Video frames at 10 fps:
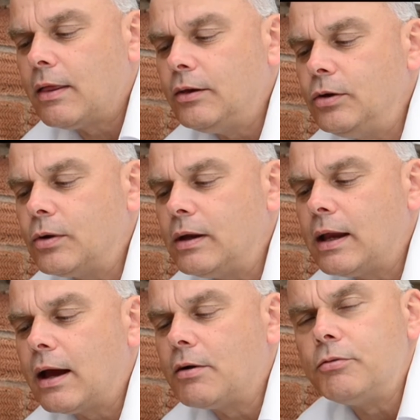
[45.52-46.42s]
you can
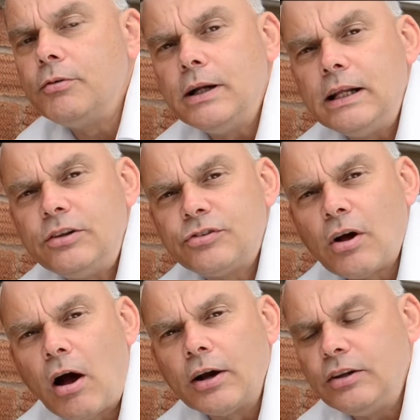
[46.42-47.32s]
get a really
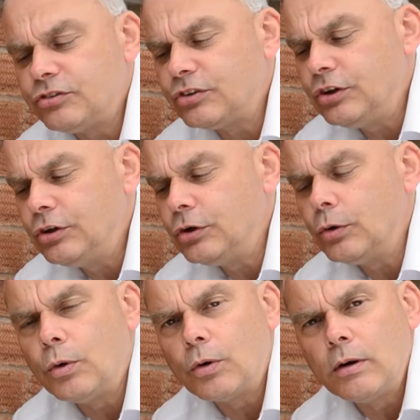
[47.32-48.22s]
tight,
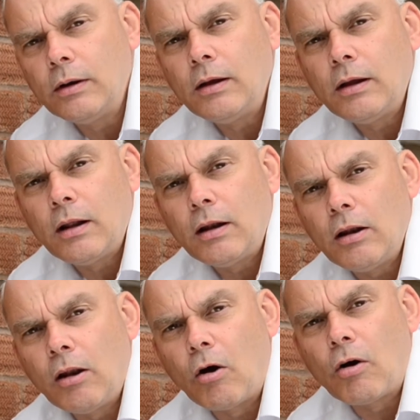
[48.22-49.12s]
secure
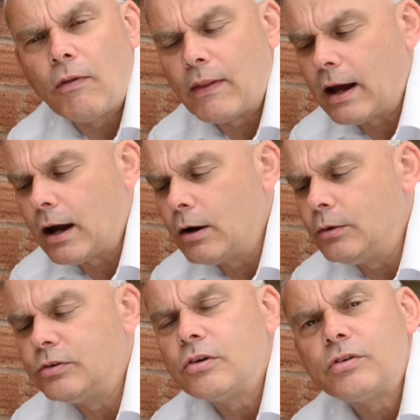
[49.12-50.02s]
lock on that
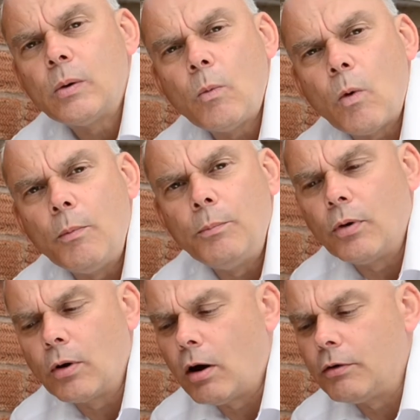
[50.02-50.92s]
hose so it won't
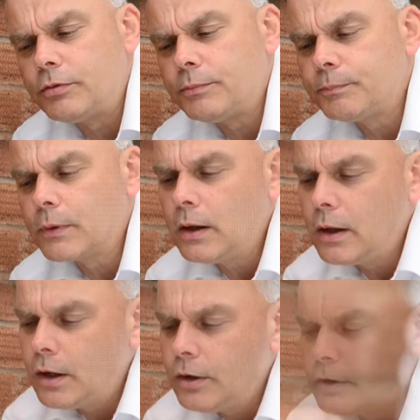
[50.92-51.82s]
pull off. You